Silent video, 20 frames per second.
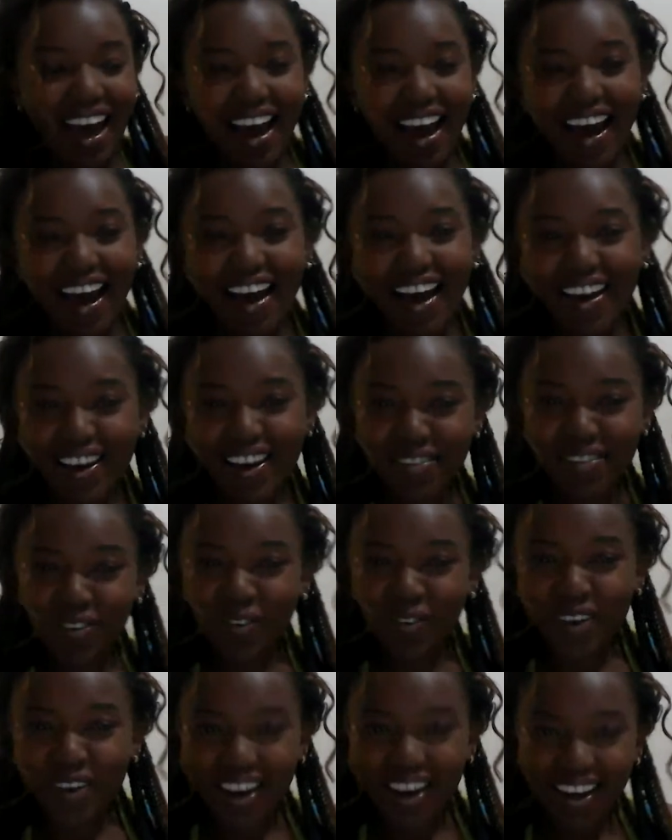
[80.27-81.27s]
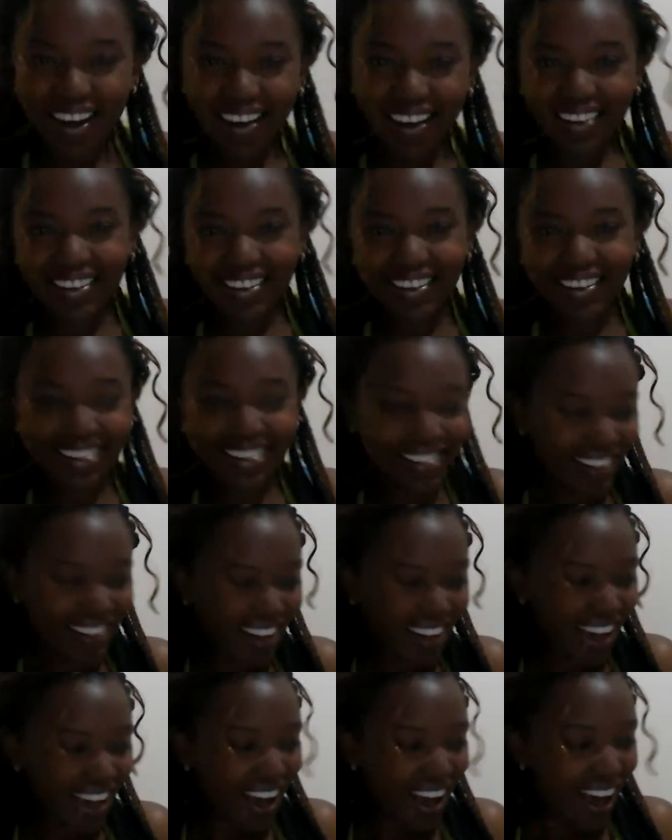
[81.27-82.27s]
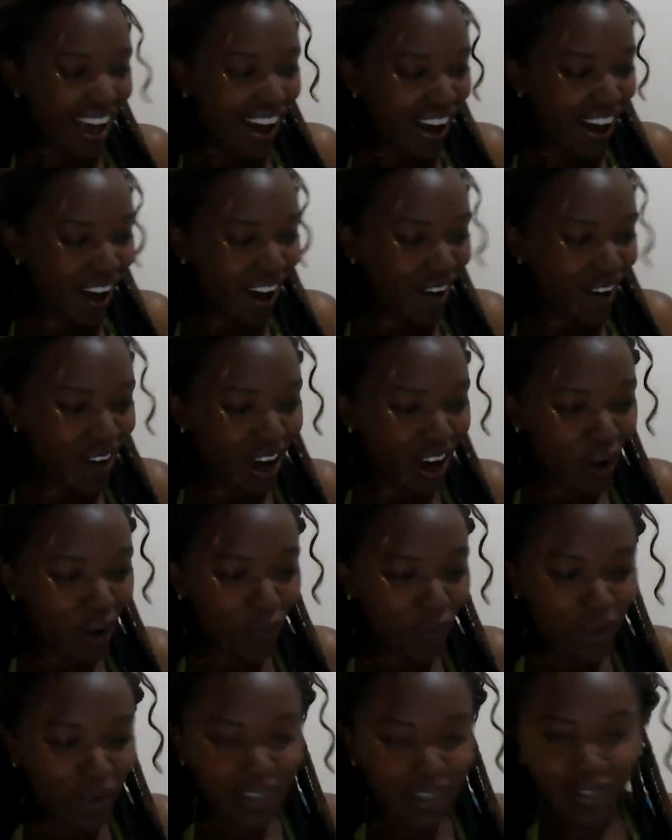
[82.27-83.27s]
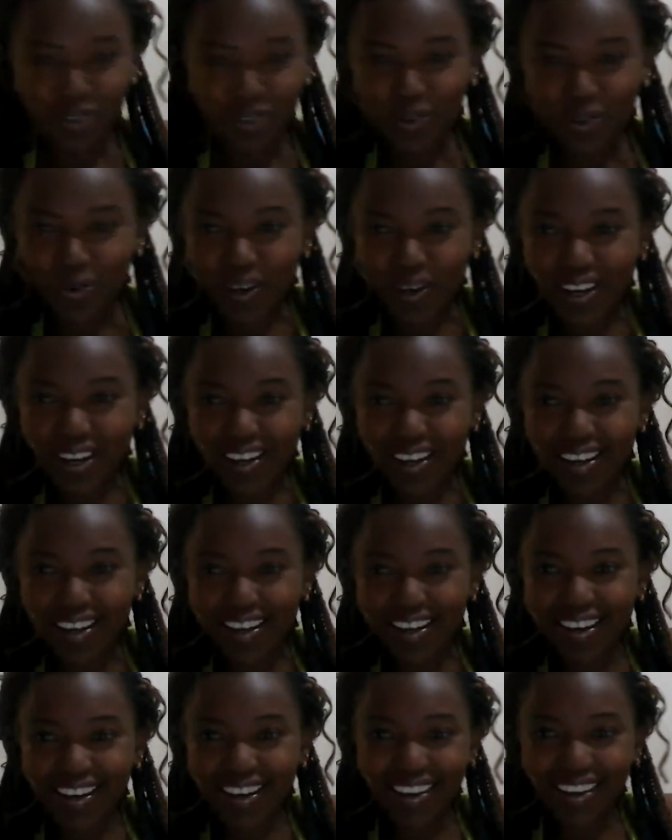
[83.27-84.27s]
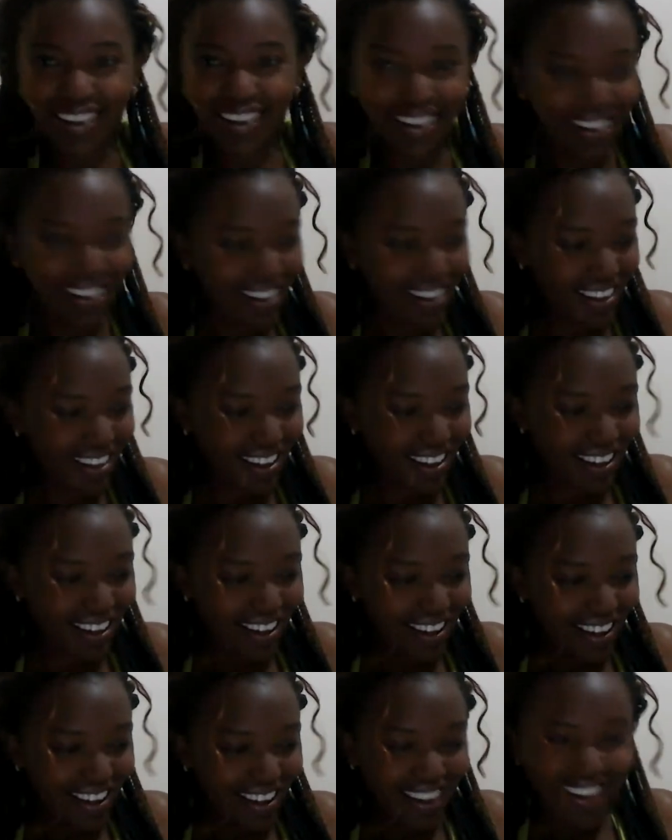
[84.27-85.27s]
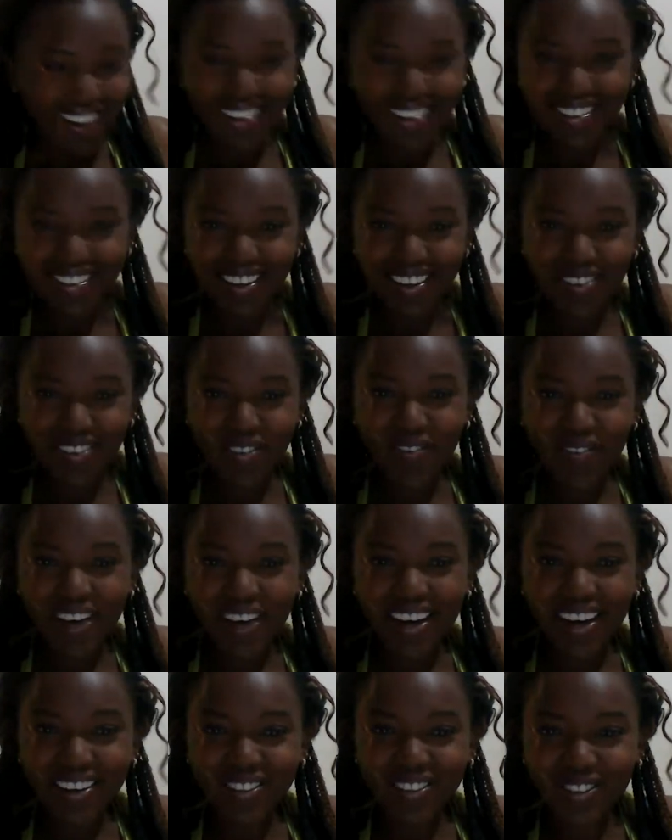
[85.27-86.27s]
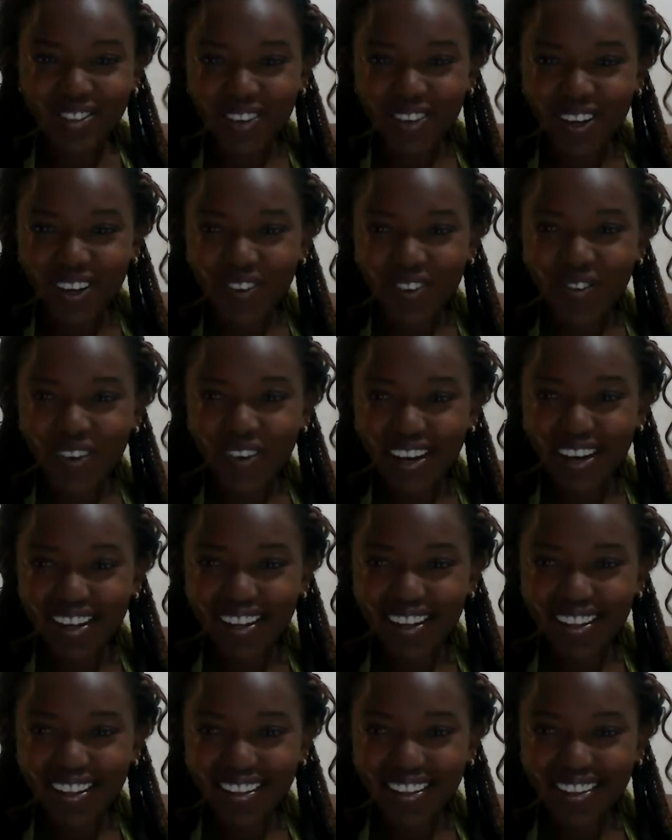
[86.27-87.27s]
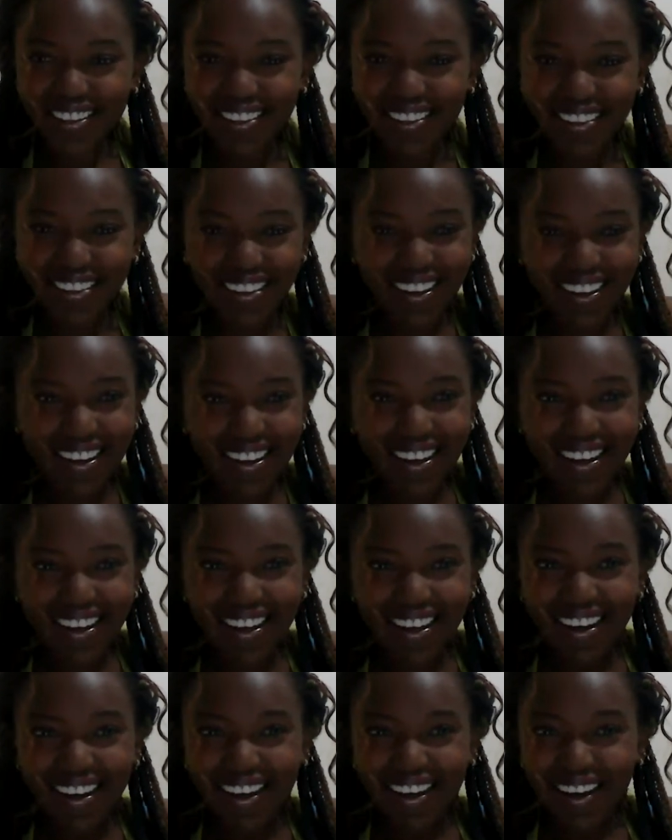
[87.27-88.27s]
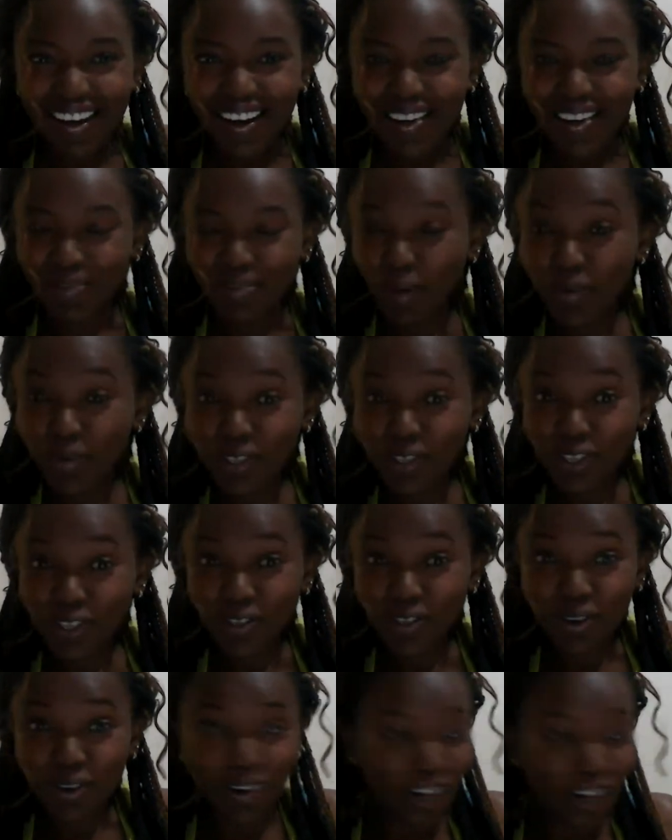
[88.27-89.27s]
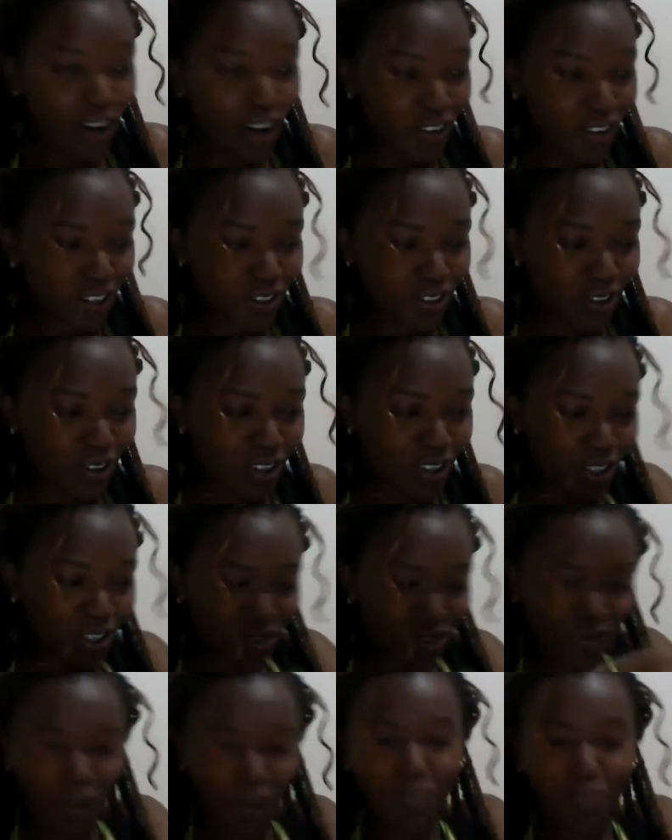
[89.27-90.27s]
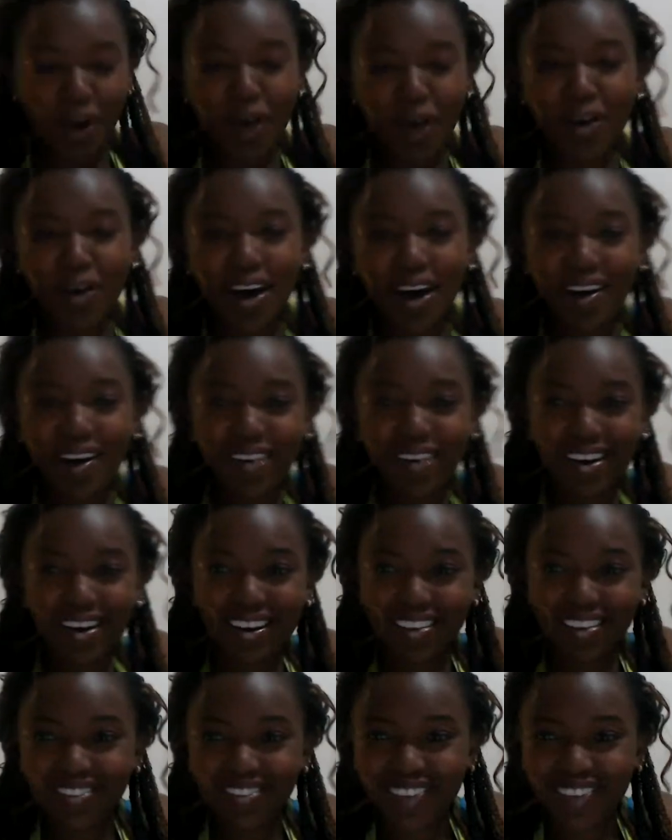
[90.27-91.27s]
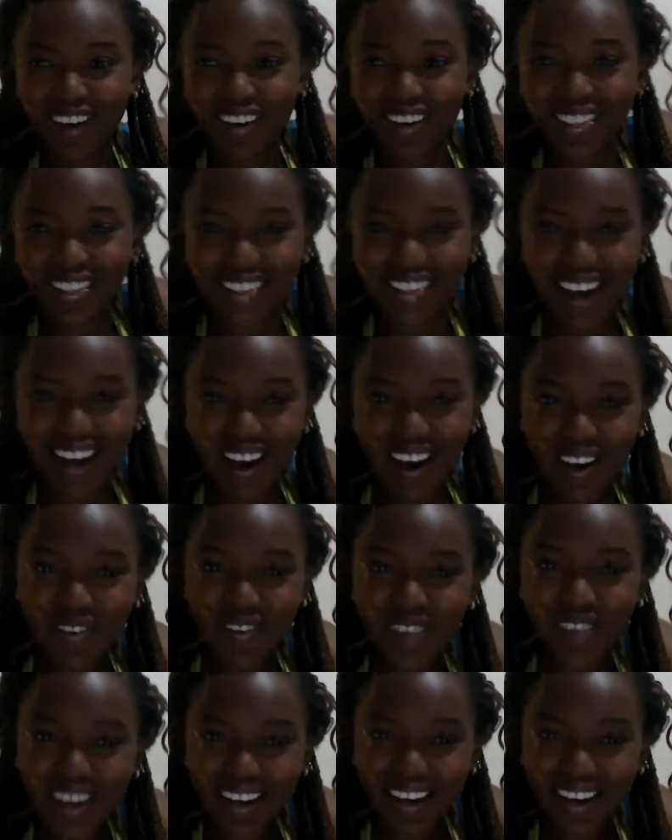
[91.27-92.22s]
Hi everyone, how are we doing? Is everybody doing well? Is my music so loud? That's not going to overpower our time.